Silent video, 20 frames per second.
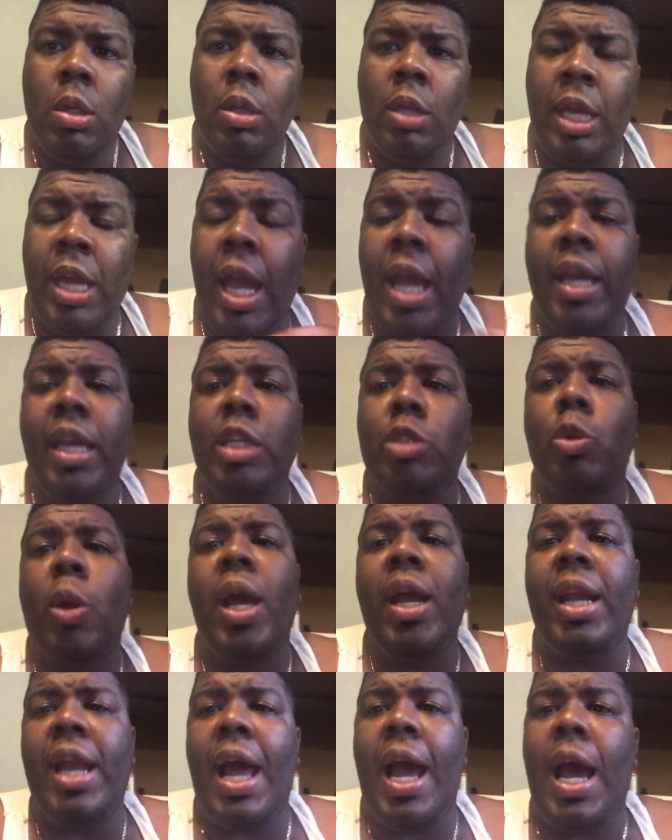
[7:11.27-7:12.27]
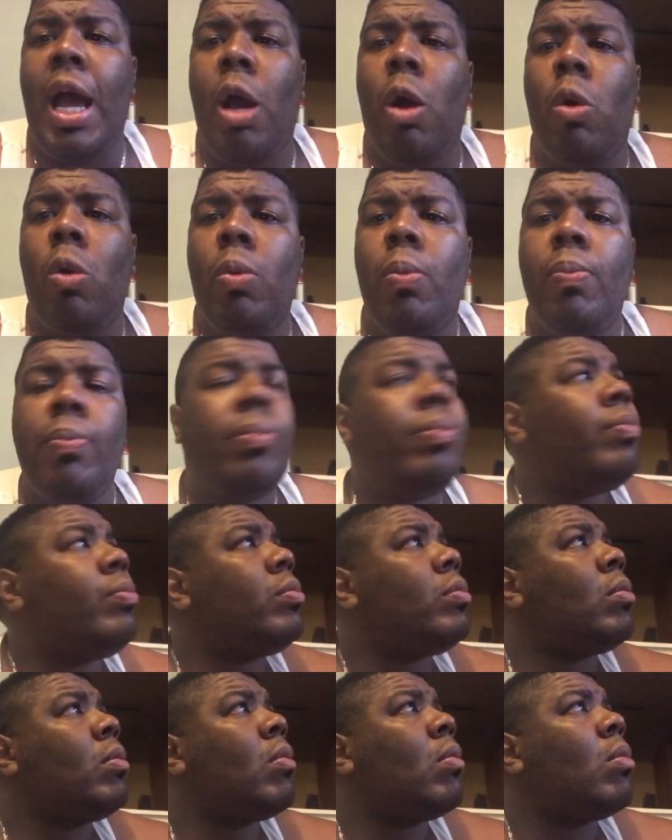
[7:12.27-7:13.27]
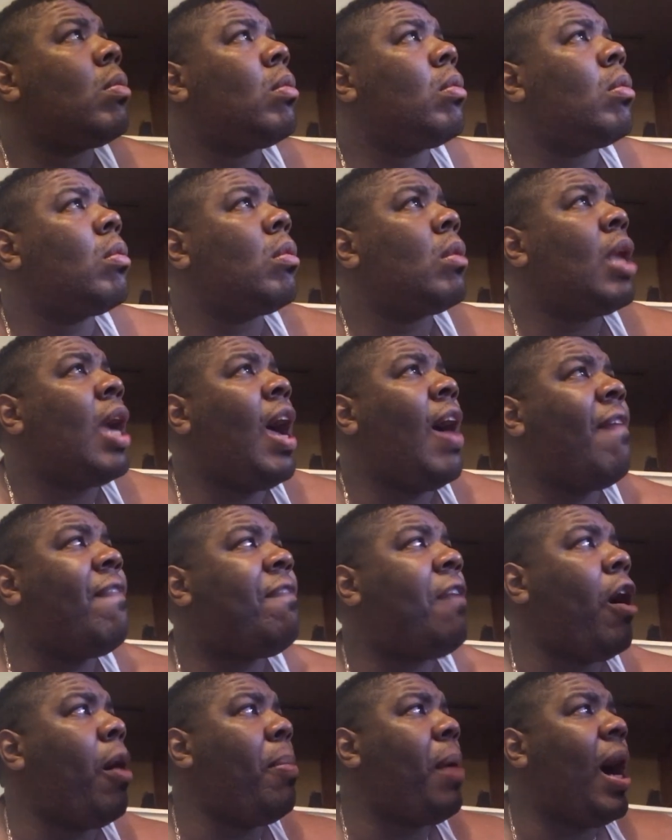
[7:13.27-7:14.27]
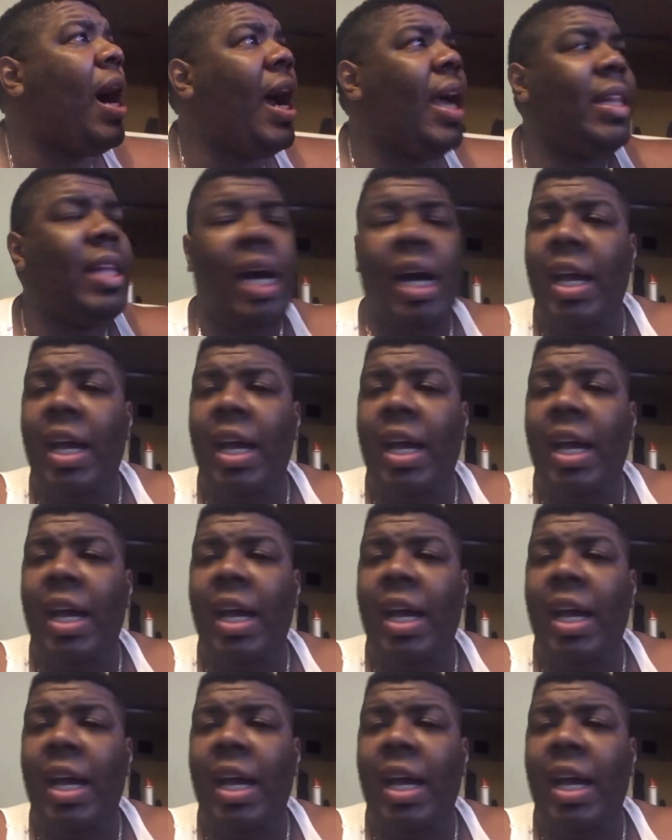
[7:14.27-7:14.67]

the Yankees right now have fell behind